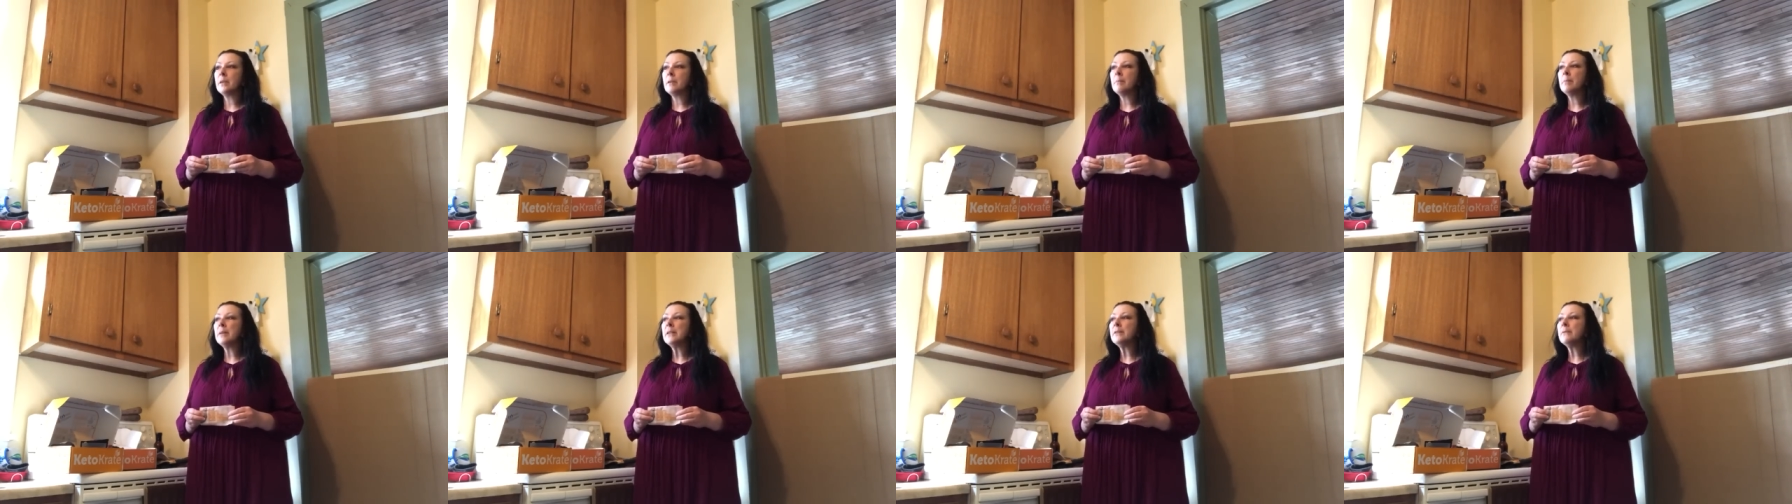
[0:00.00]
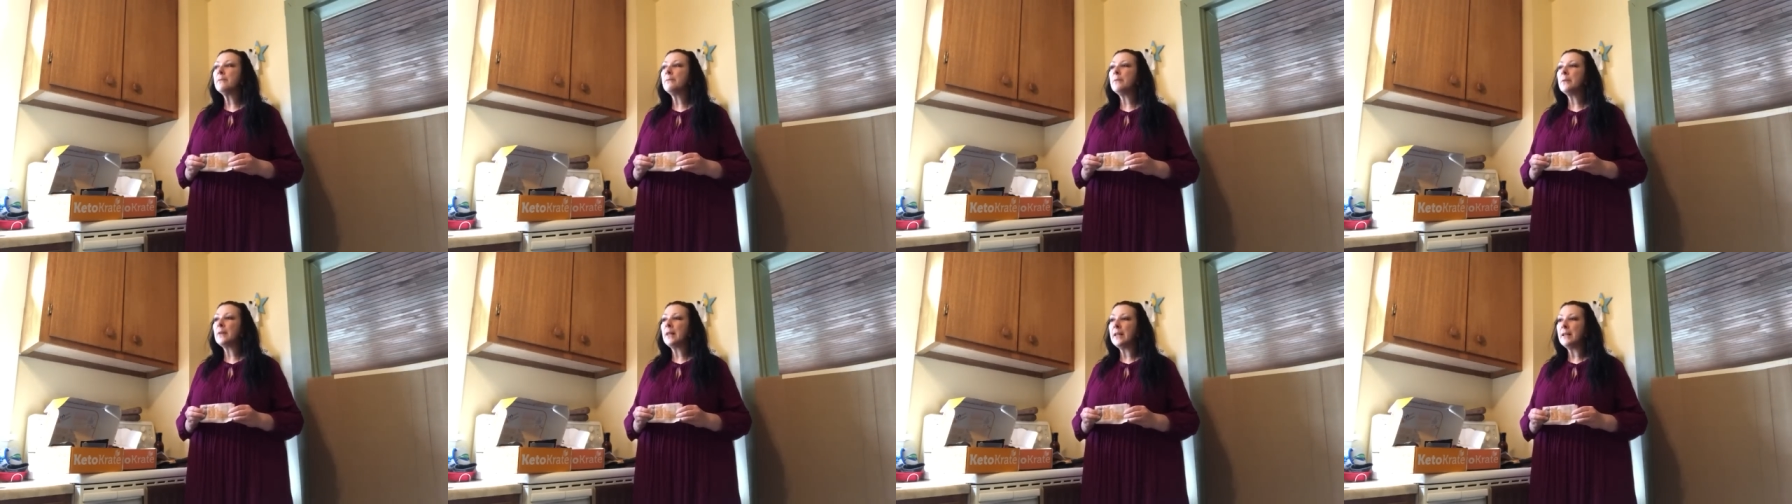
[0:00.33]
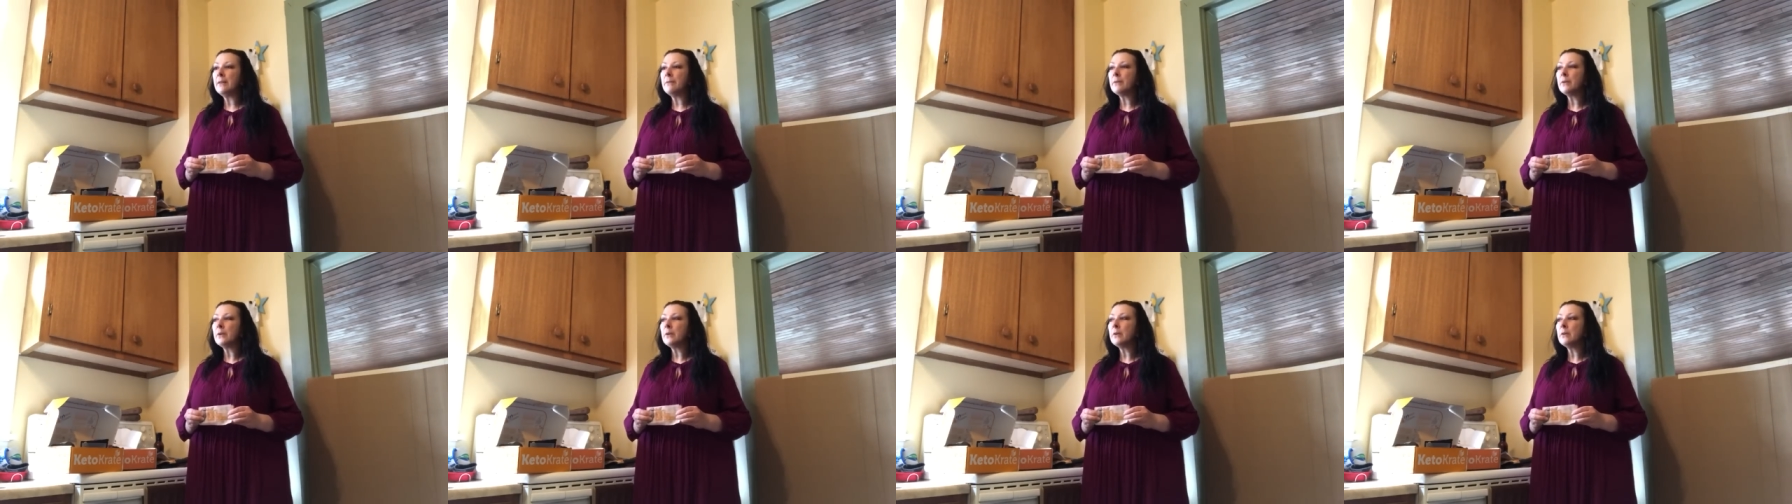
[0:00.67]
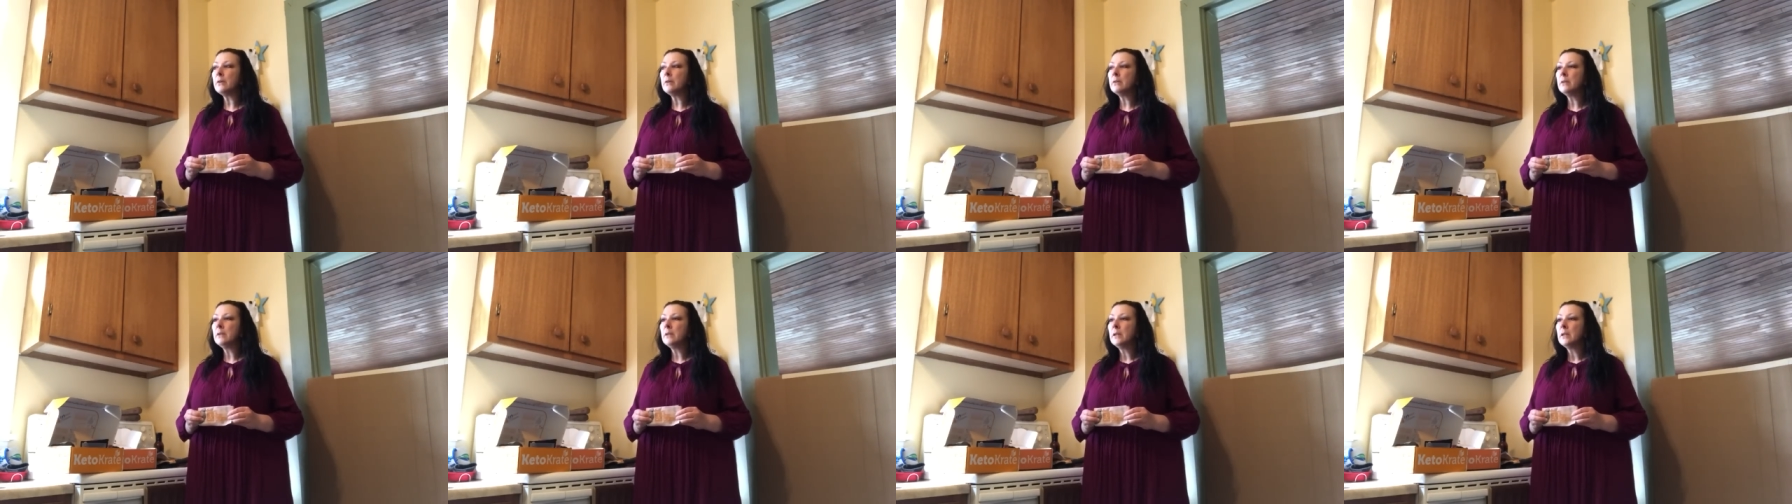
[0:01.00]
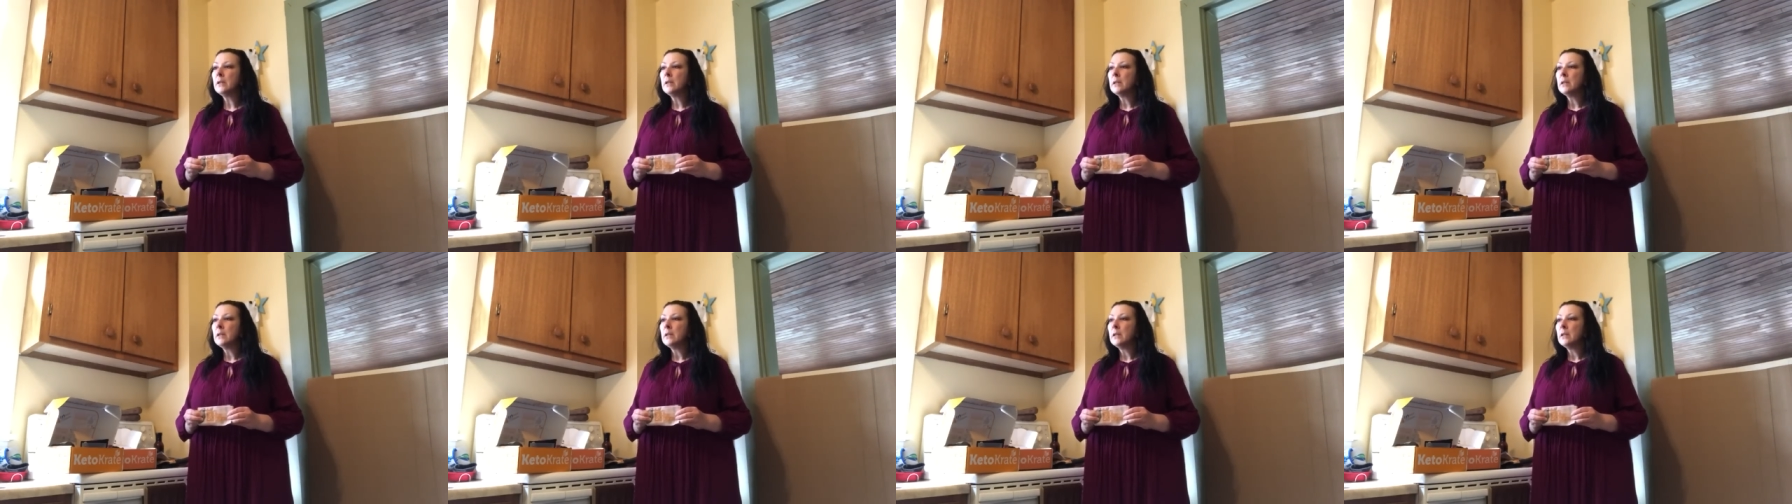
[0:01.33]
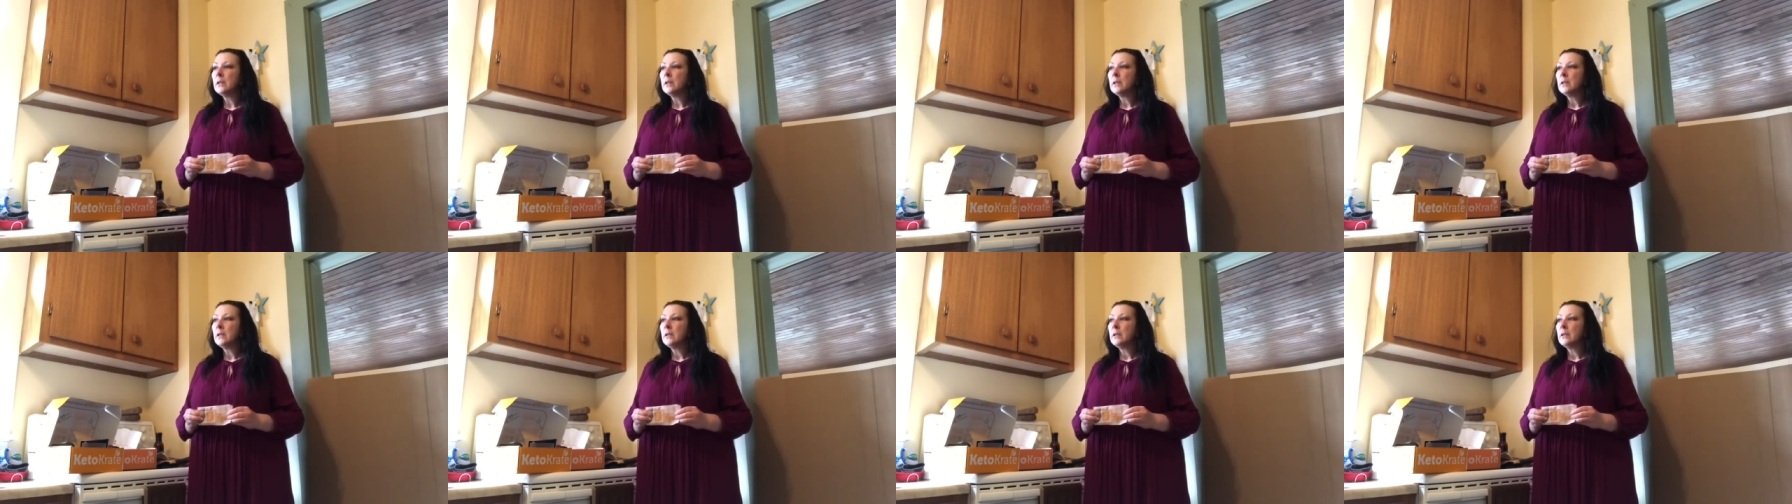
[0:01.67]
but the flavor
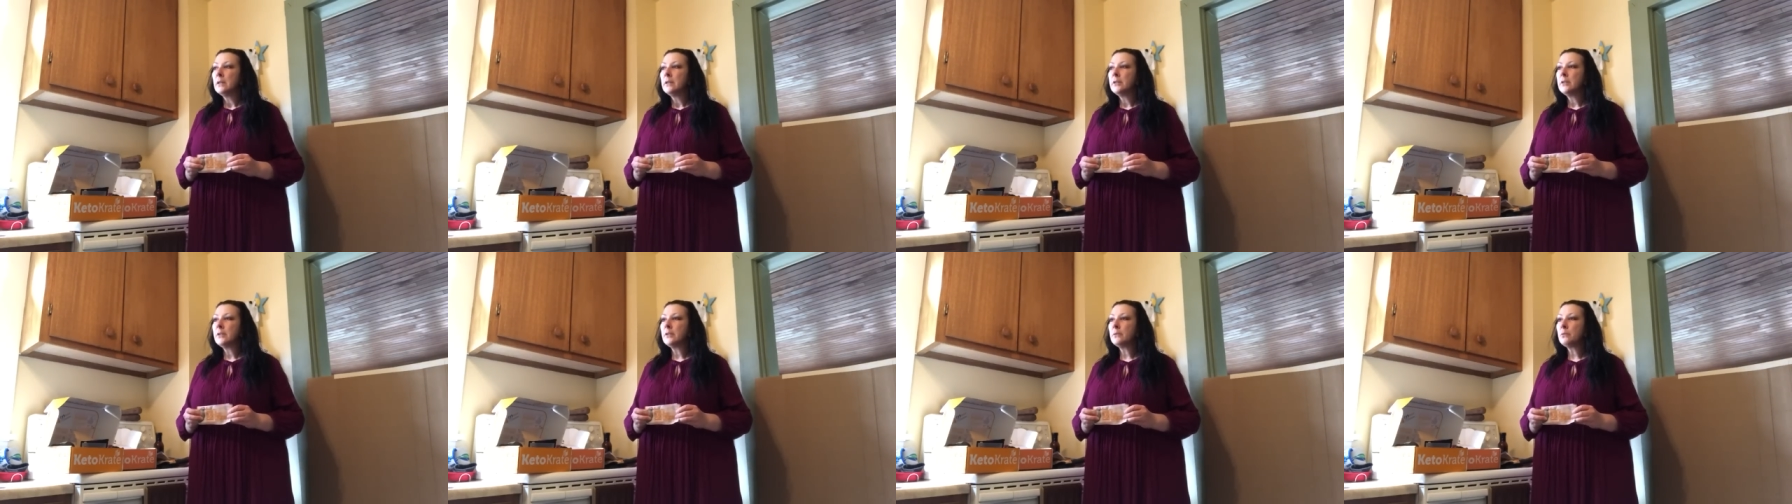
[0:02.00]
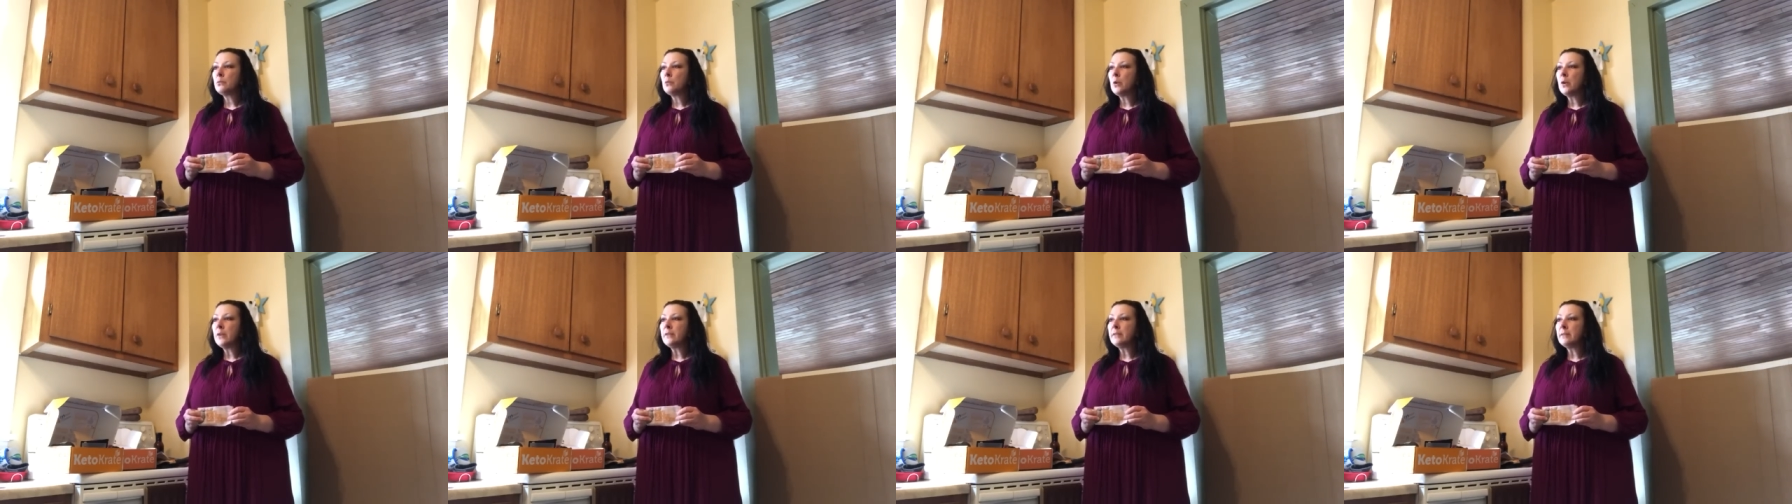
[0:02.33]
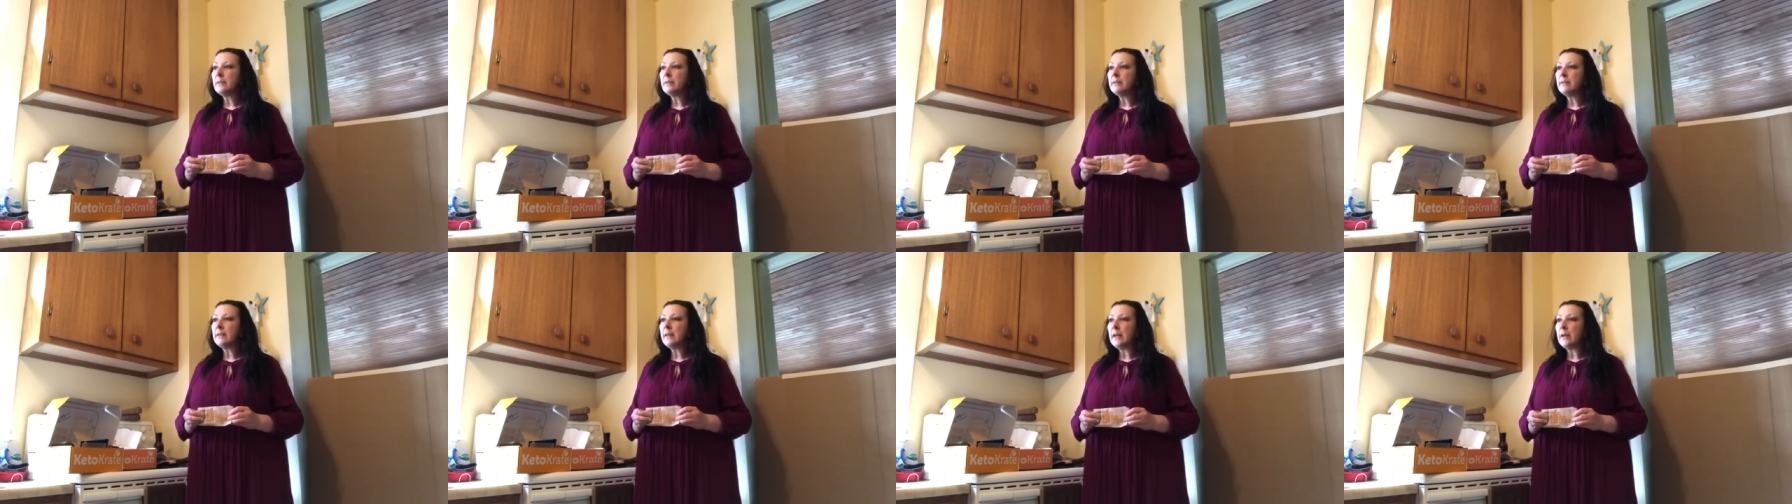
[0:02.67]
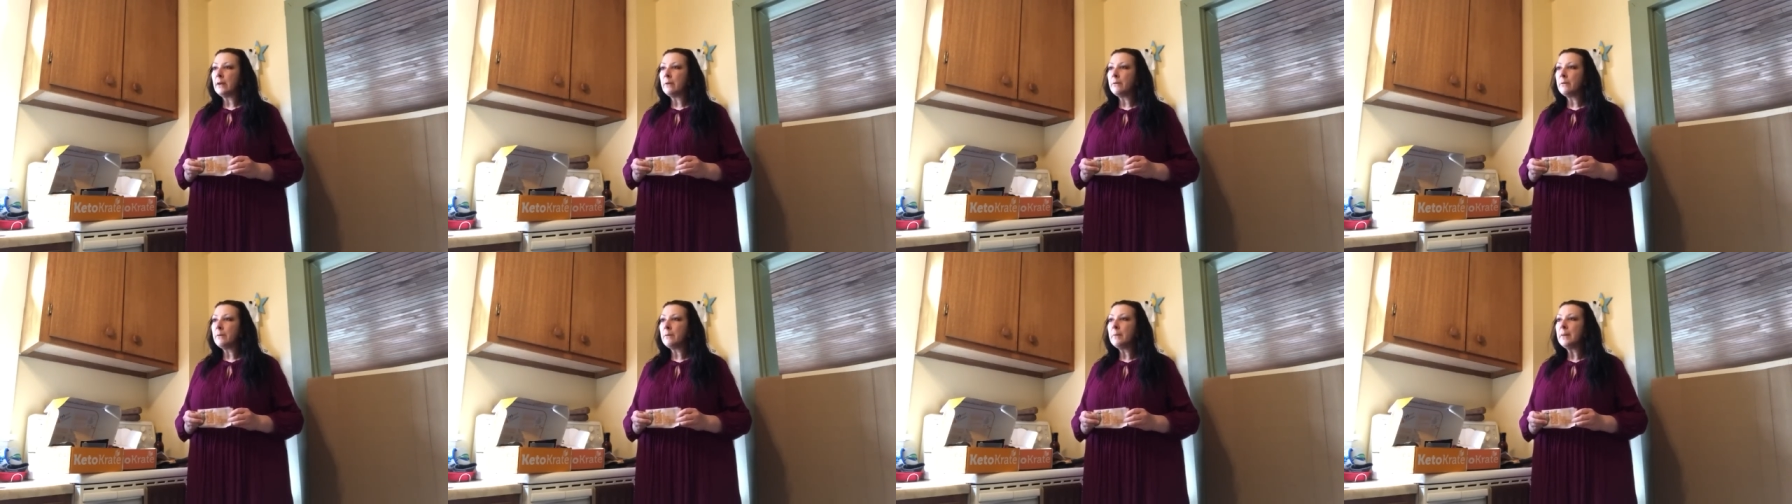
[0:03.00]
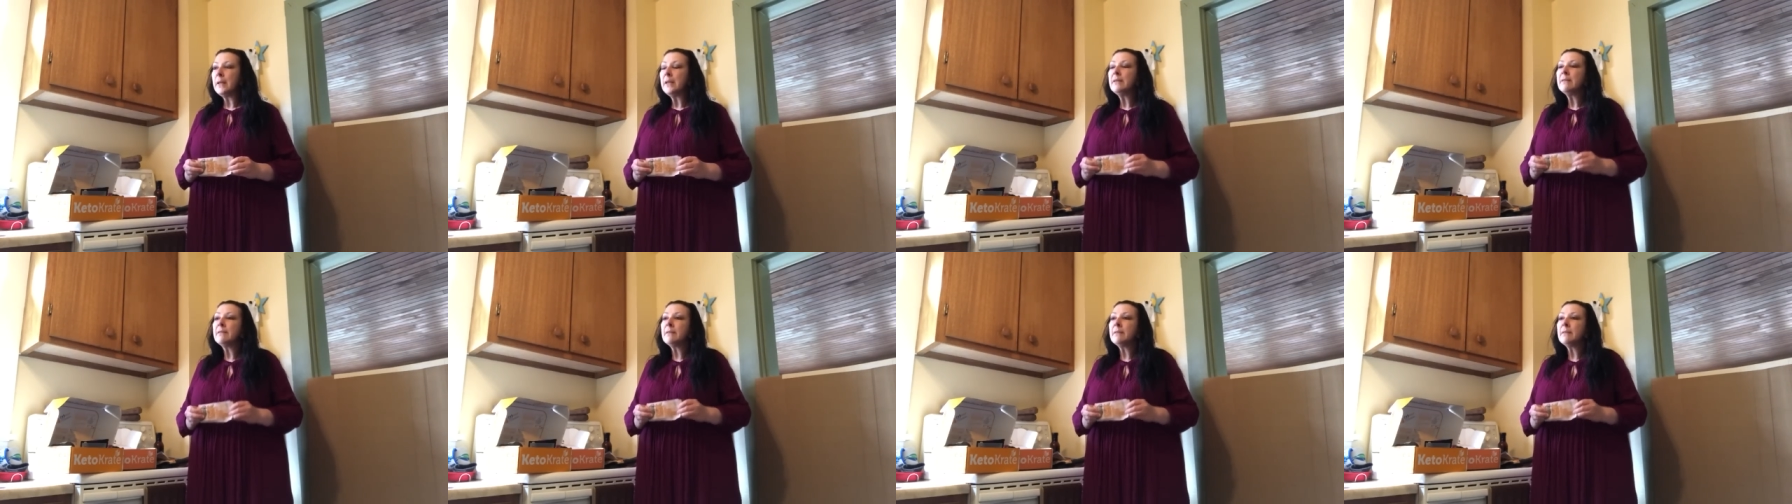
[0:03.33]
just wasn't there for me.